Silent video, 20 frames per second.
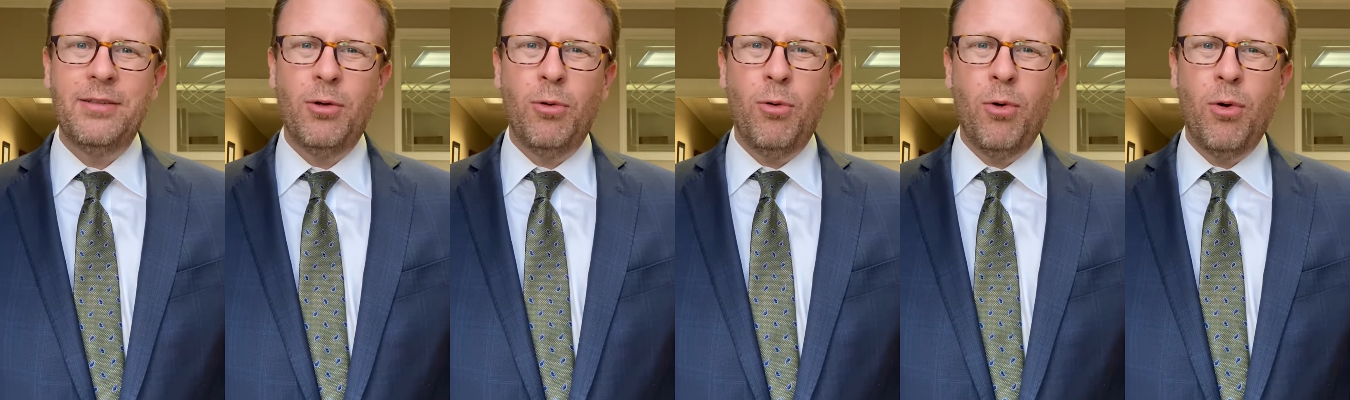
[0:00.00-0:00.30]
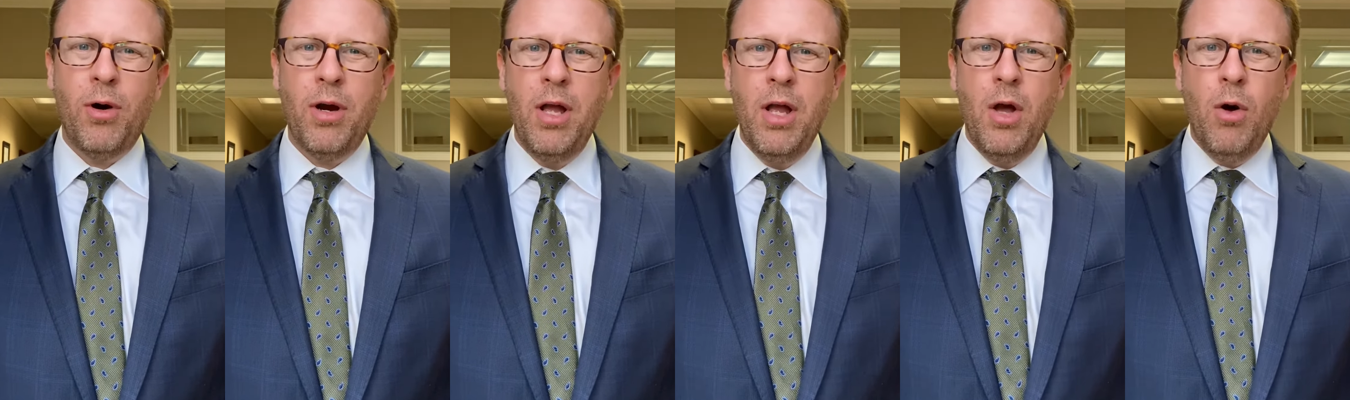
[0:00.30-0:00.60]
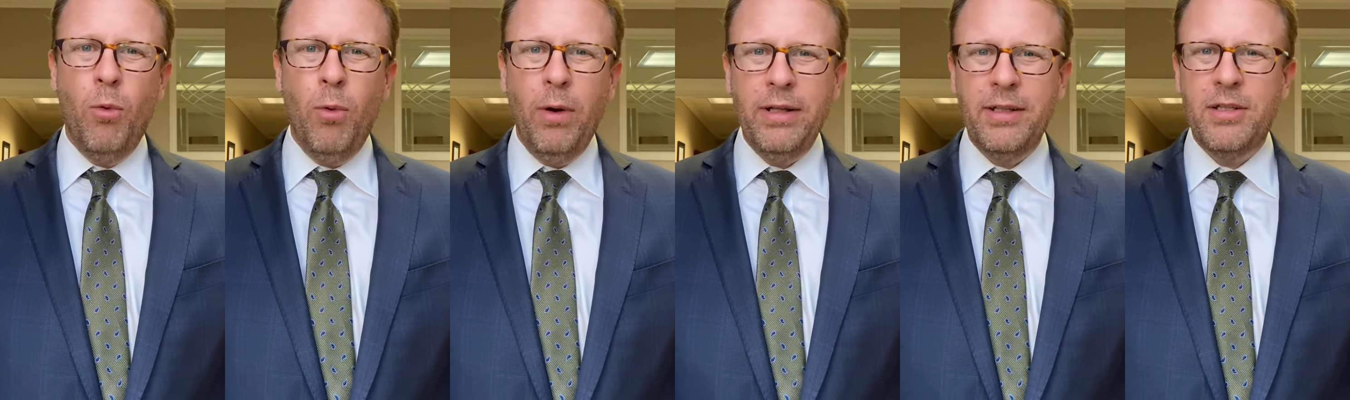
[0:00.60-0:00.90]
or
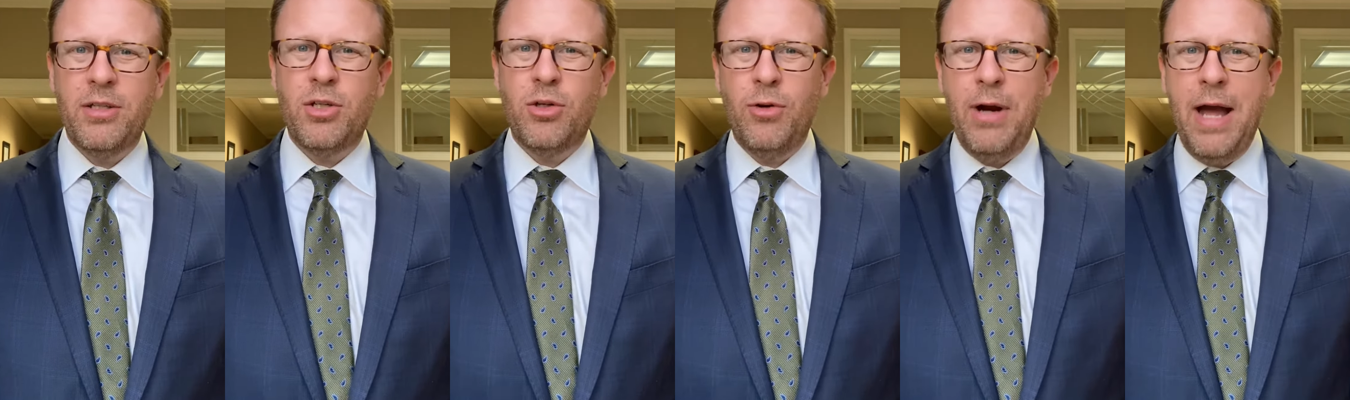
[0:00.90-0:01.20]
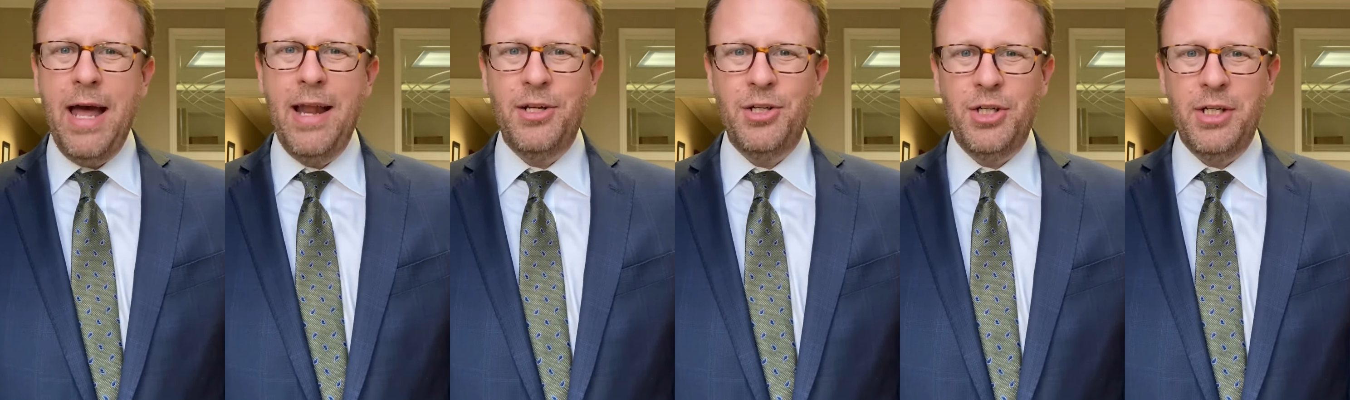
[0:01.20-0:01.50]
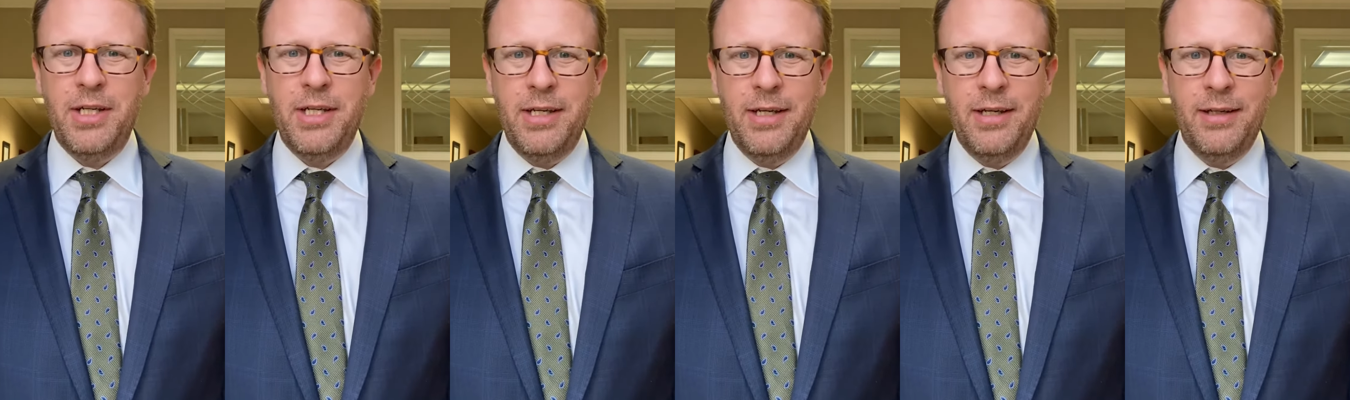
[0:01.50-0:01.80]
what the
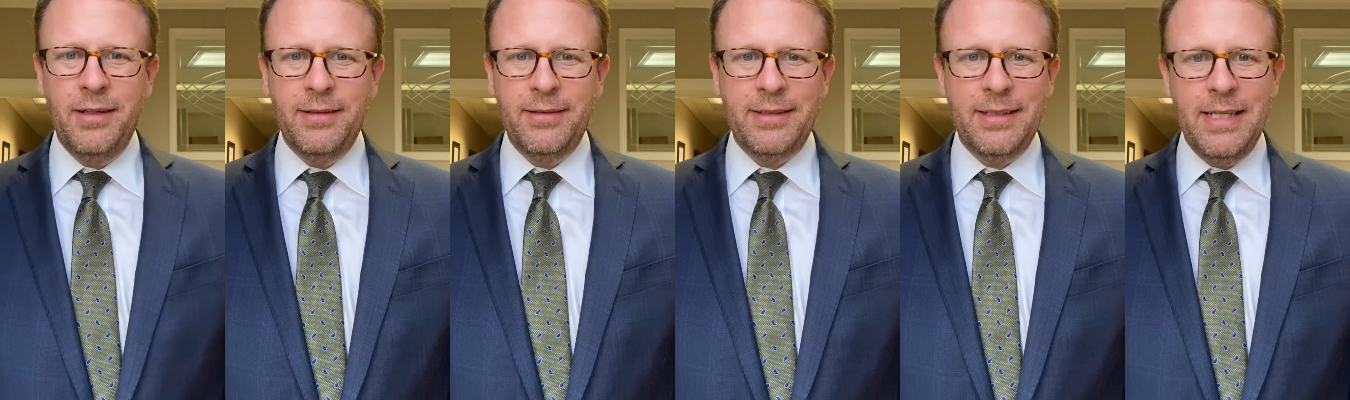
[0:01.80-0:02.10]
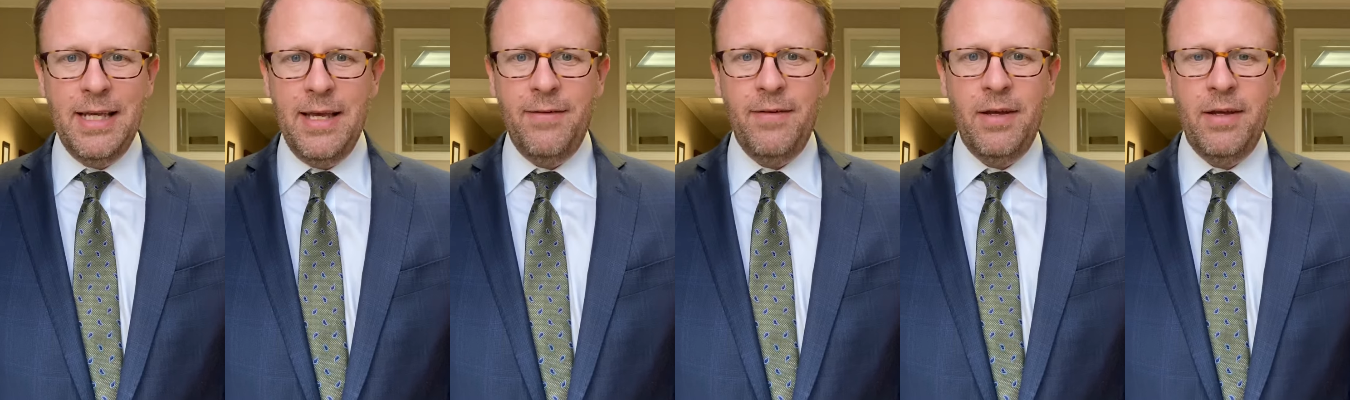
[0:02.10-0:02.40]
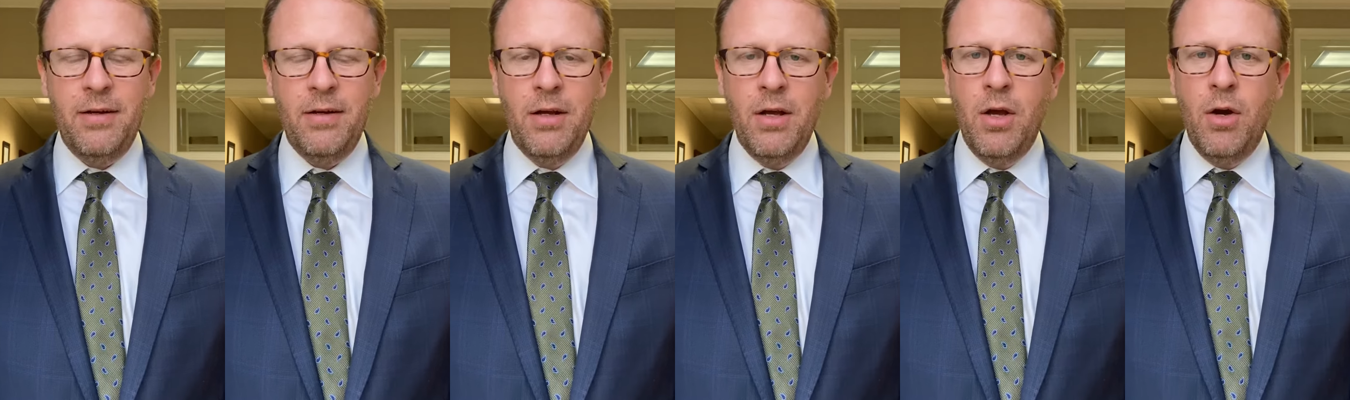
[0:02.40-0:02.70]
strategy is
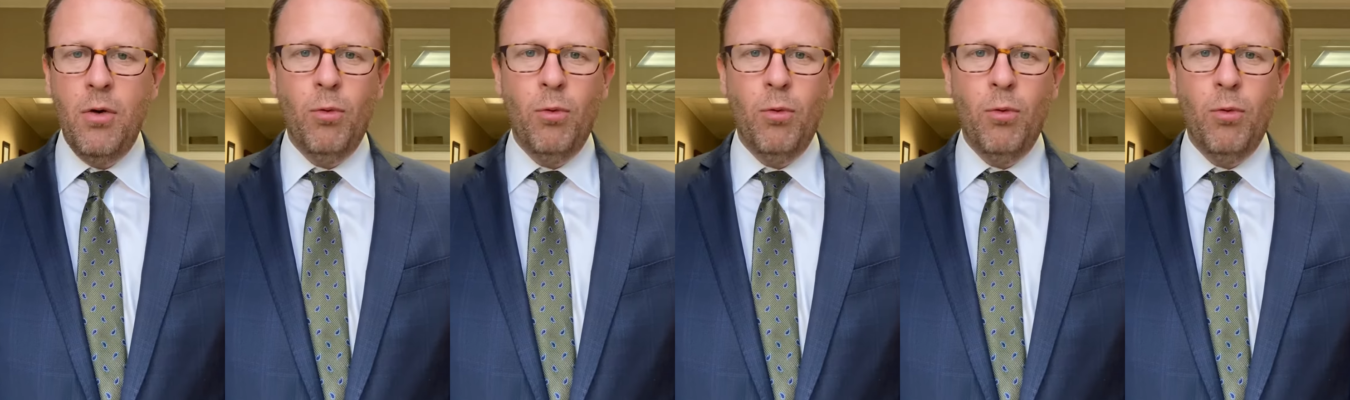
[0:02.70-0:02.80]
given